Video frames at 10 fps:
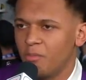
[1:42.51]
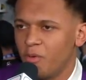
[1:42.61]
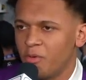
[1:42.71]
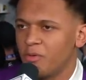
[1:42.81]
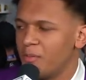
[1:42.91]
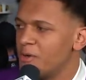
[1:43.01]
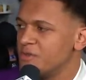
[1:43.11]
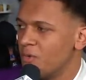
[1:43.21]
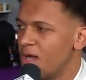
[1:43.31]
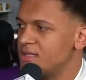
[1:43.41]
We were the
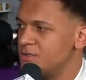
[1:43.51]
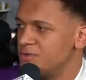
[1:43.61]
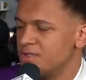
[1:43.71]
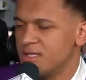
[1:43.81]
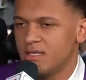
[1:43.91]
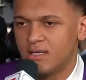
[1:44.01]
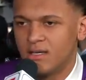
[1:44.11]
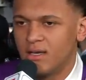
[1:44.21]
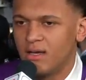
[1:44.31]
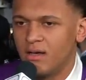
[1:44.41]
most watched usually.
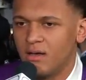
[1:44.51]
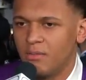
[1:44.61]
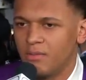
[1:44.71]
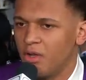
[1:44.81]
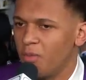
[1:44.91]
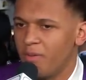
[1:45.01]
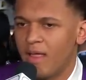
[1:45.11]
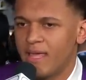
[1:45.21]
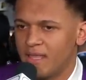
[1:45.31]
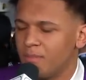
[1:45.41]
You know, we
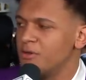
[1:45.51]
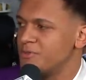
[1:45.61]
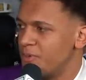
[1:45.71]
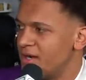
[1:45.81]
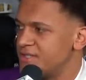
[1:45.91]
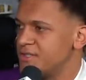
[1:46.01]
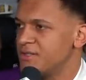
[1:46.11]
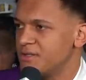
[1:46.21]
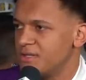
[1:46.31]
probably had the most pressure.